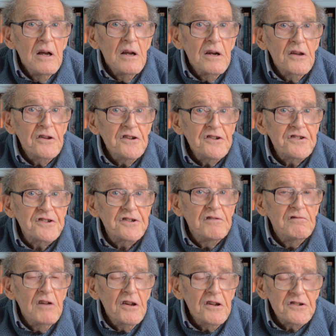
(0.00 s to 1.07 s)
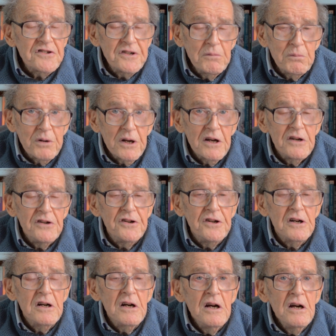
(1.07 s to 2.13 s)
Now this rather simple
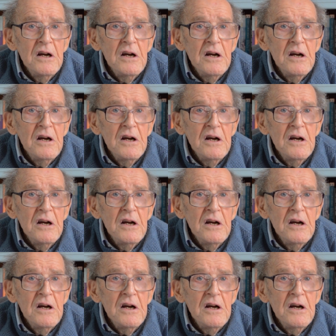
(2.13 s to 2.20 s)
idea